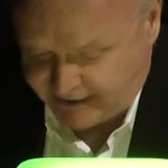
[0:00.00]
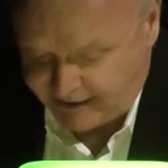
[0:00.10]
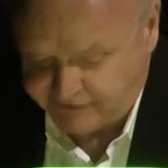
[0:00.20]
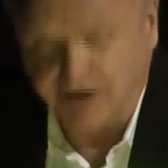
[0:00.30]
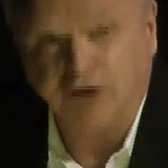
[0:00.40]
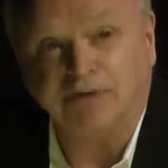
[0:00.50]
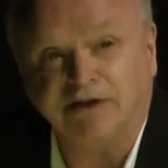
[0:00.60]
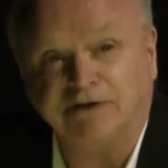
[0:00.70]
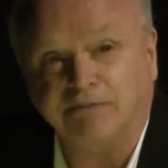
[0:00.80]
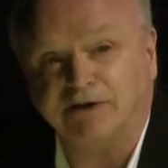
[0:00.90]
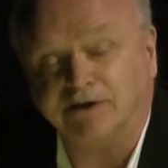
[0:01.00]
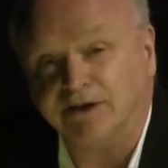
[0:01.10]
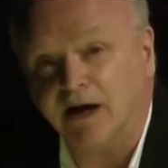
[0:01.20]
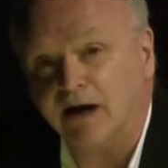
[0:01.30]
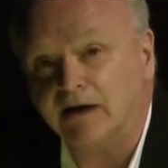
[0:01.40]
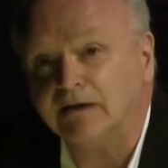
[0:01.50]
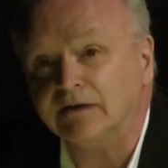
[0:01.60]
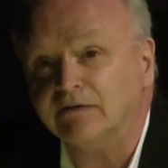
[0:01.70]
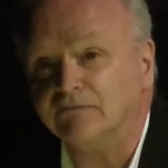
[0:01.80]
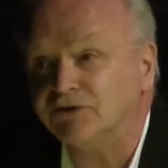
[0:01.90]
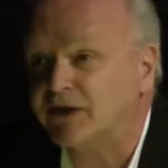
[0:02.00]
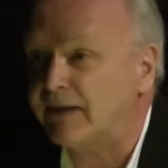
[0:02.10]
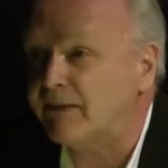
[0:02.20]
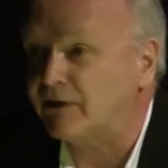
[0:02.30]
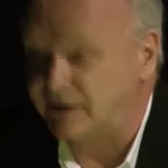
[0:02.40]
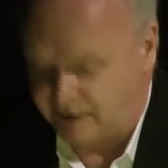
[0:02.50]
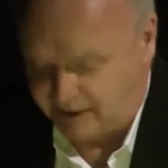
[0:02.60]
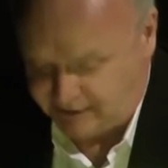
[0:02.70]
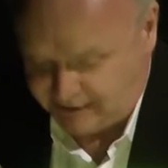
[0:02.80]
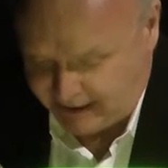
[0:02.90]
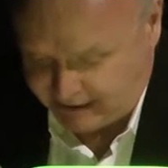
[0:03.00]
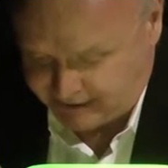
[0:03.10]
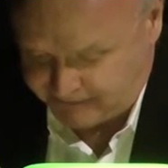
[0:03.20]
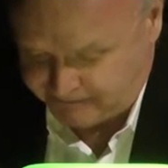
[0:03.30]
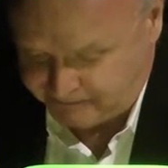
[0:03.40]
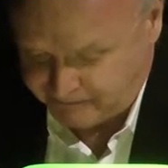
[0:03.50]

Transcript: an essay über die 70er Jahre, which came out in 1980.